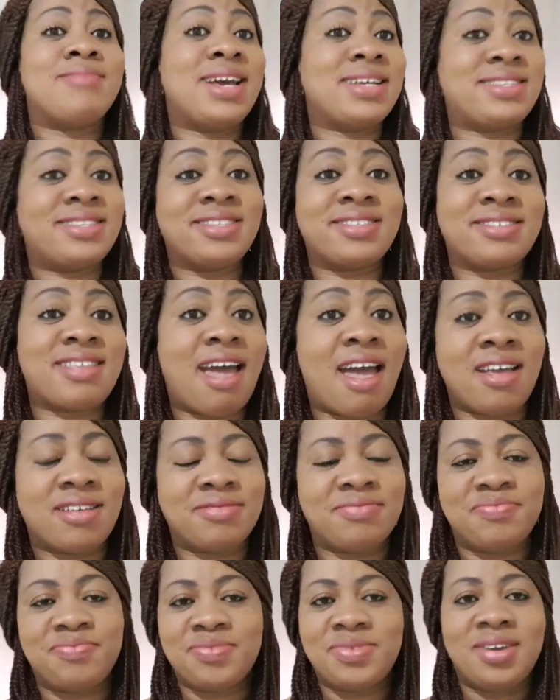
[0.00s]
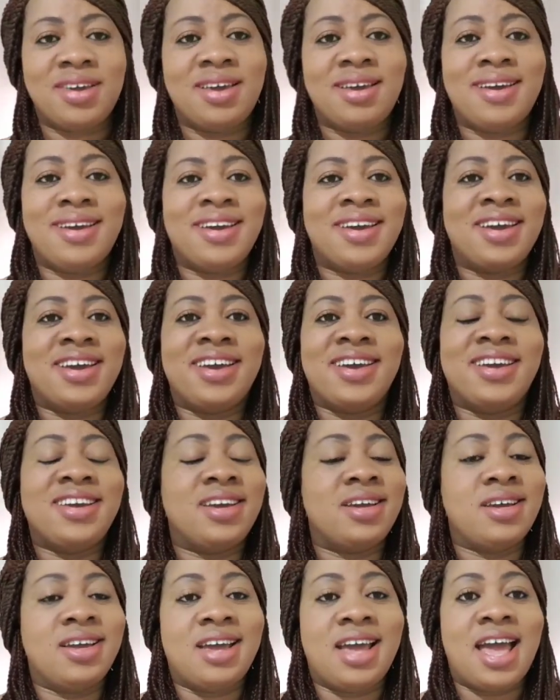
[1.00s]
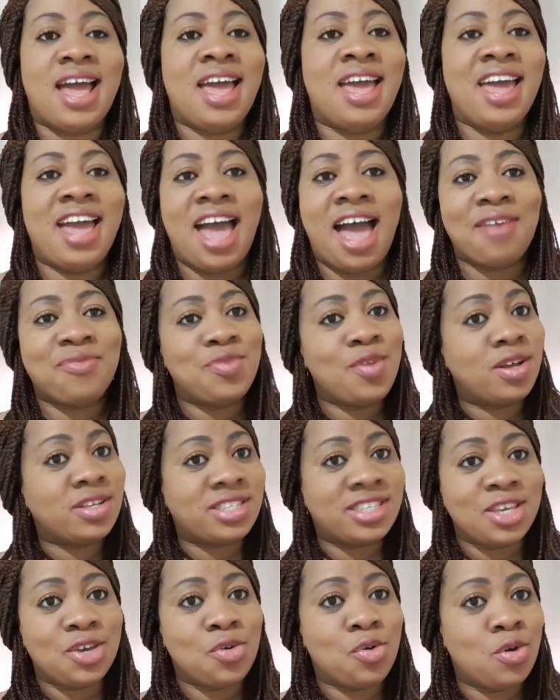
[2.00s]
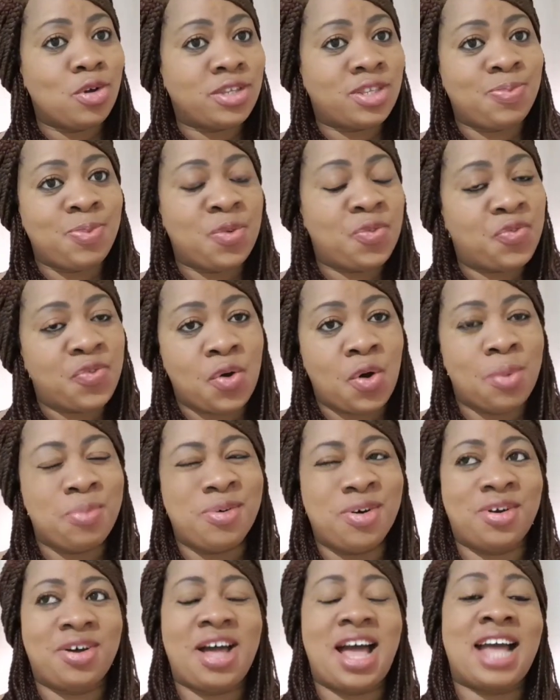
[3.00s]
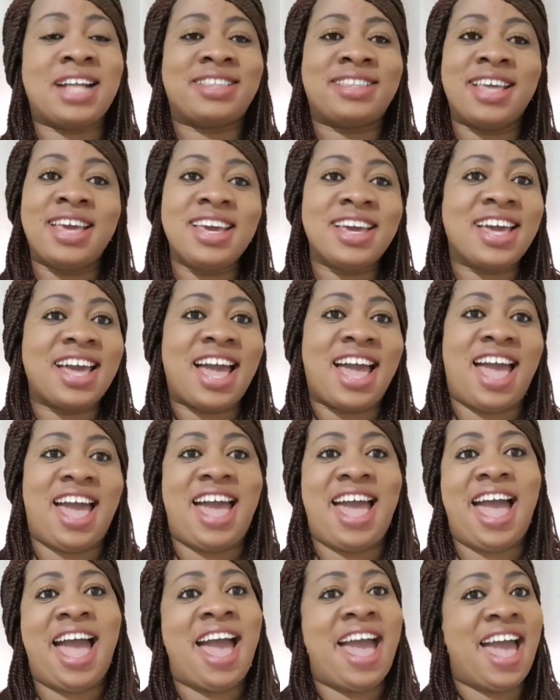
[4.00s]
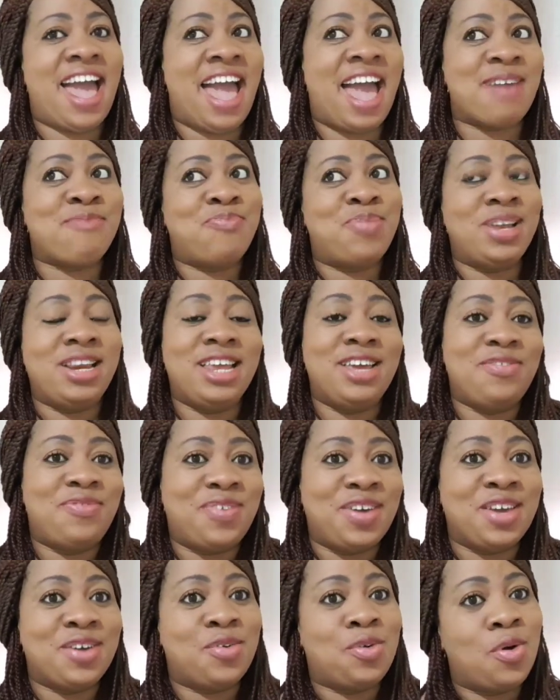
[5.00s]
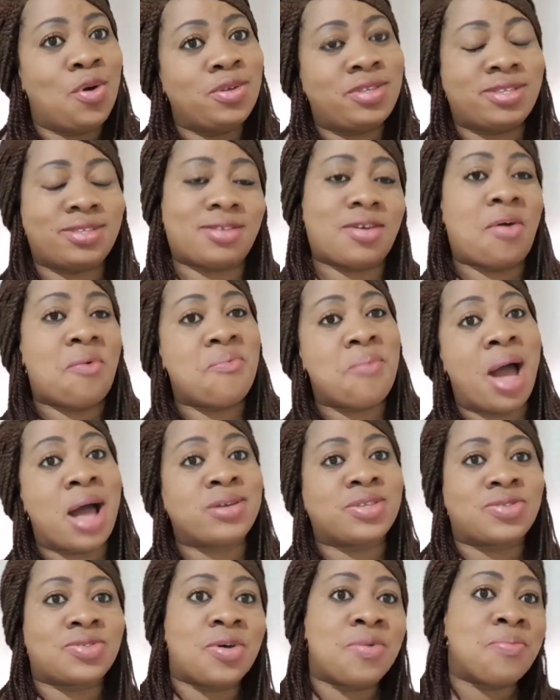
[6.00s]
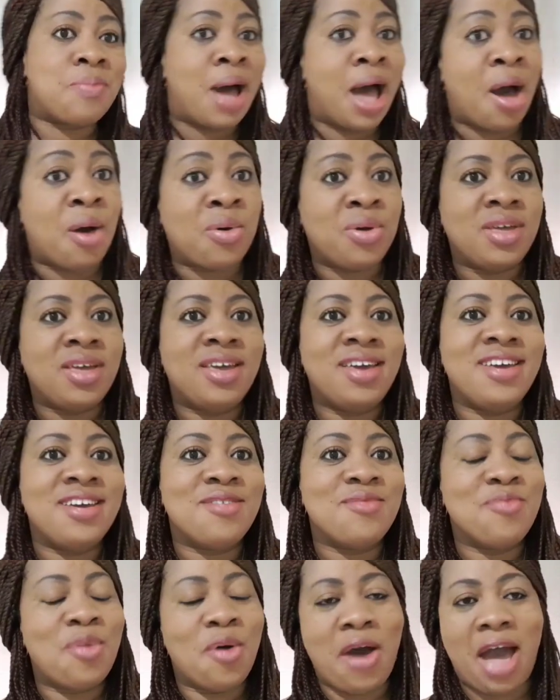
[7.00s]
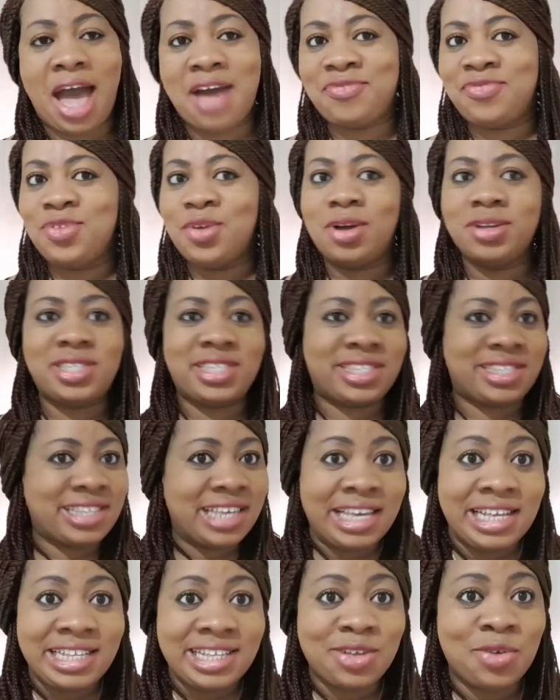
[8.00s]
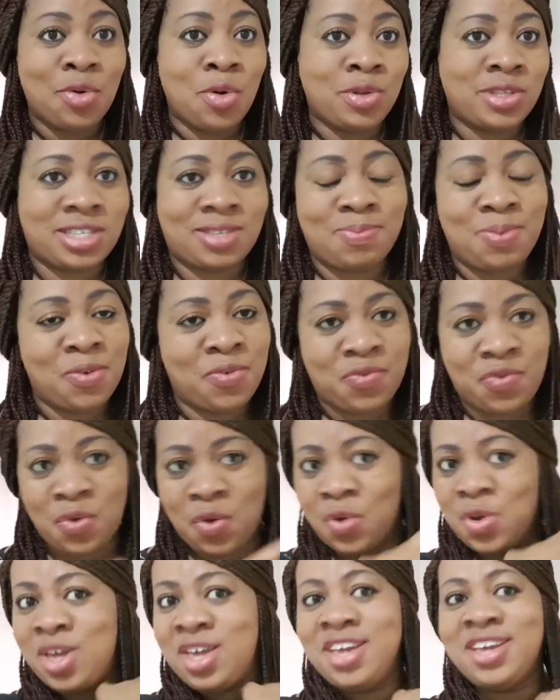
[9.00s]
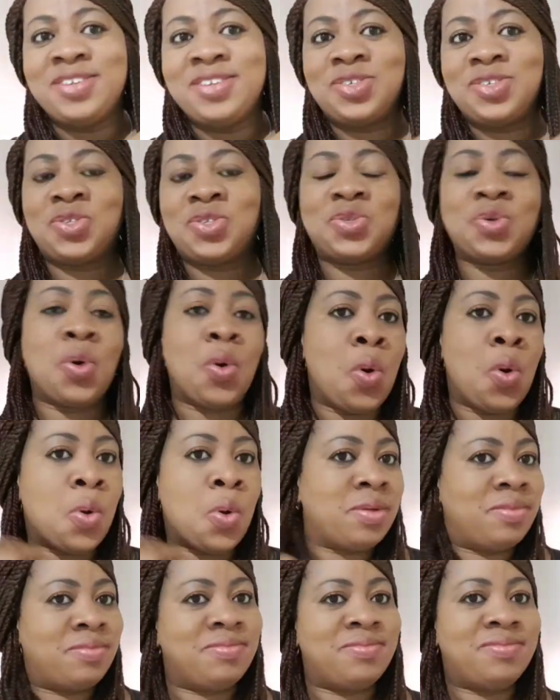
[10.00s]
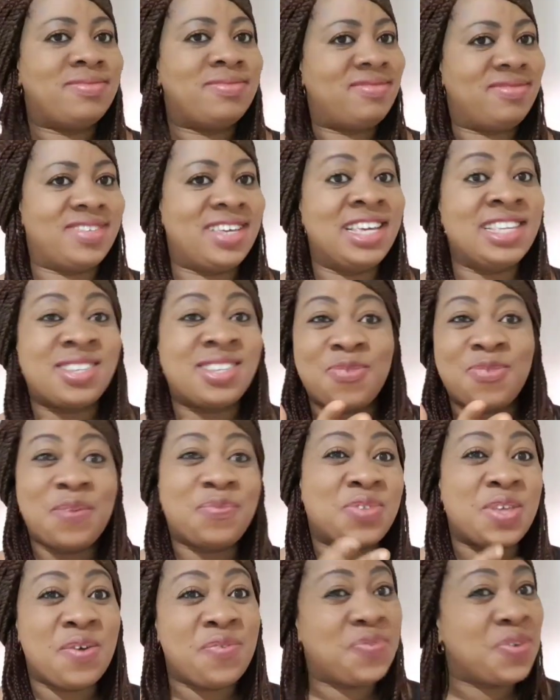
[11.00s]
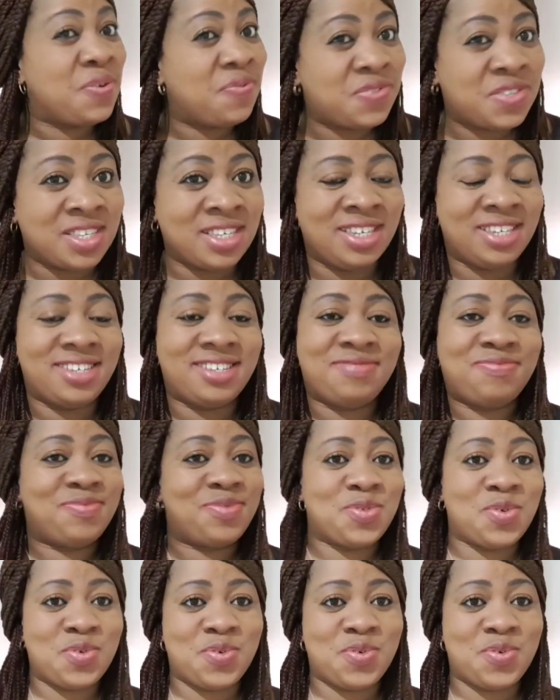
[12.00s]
My sister, I've not seen ghosts before, but I think I believe in ghosts somehow, but I've not seen ghosts before. So it's 50-50.